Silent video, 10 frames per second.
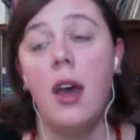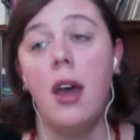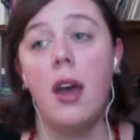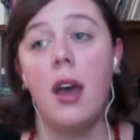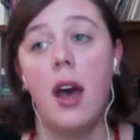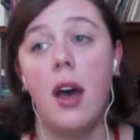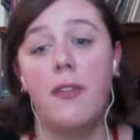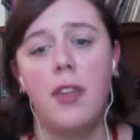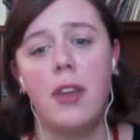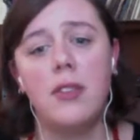For those of
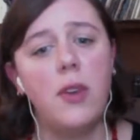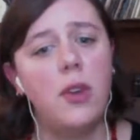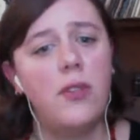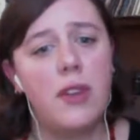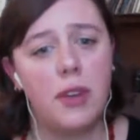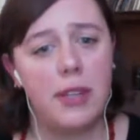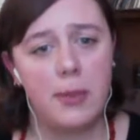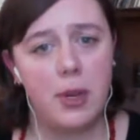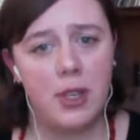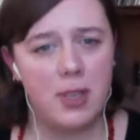you who've never experienced,
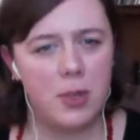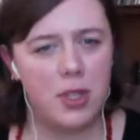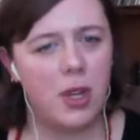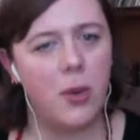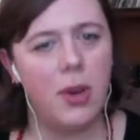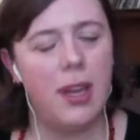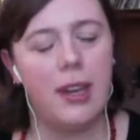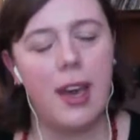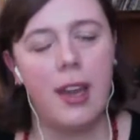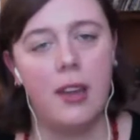I'm just going to go ahead and kind
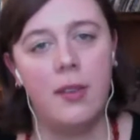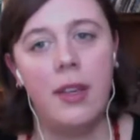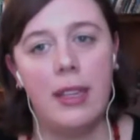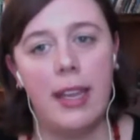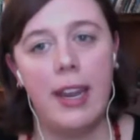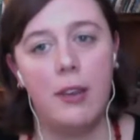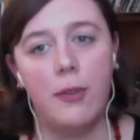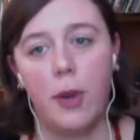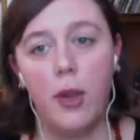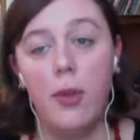of lay it out for you.
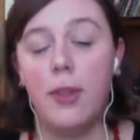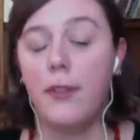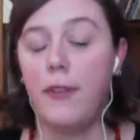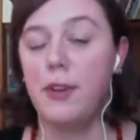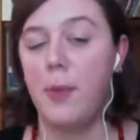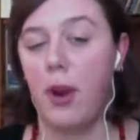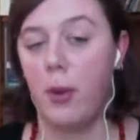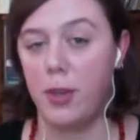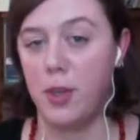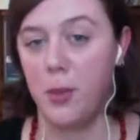The first part, which you
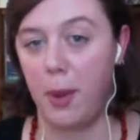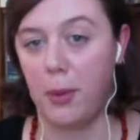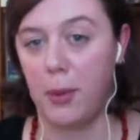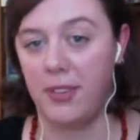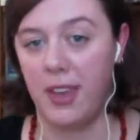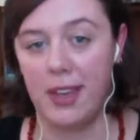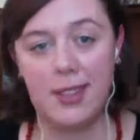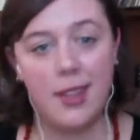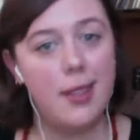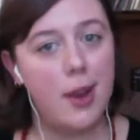probably would have guessed, there
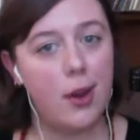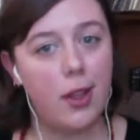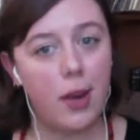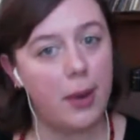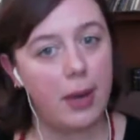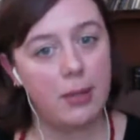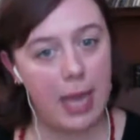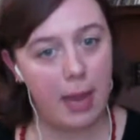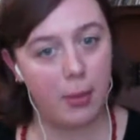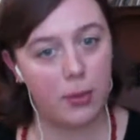are a lot of round
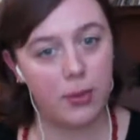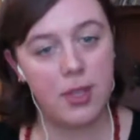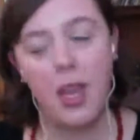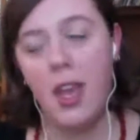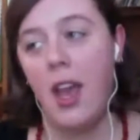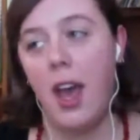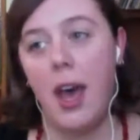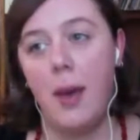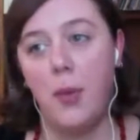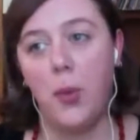tables.
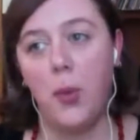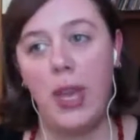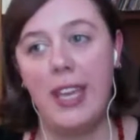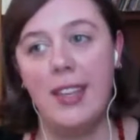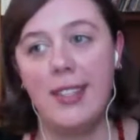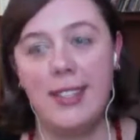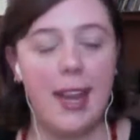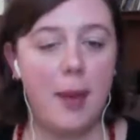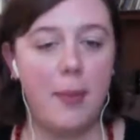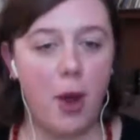We set up
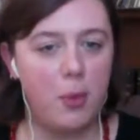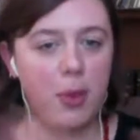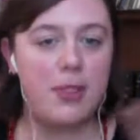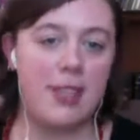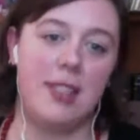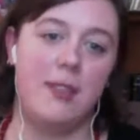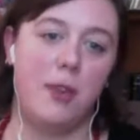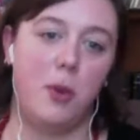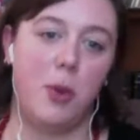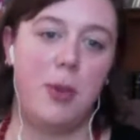almost as if you would
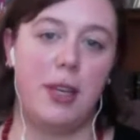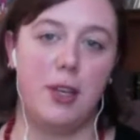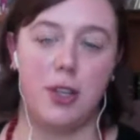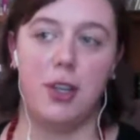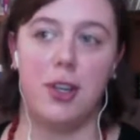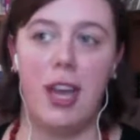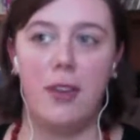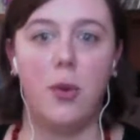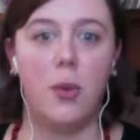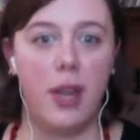picture kind of a
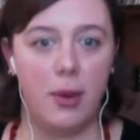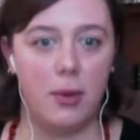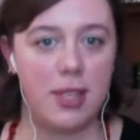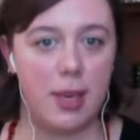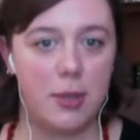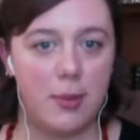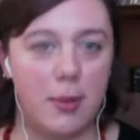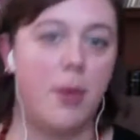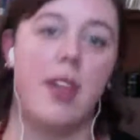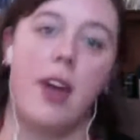wedding reception, but
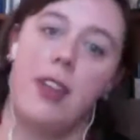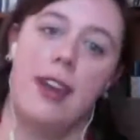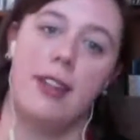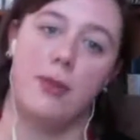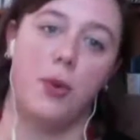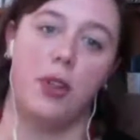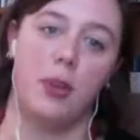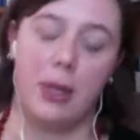without the dance floor in the middle,